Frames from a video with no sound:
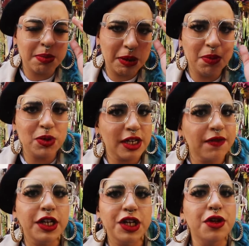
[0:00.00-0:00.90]
People
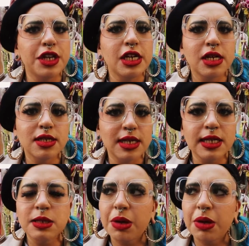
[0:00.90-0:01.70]
definitely know that it exists,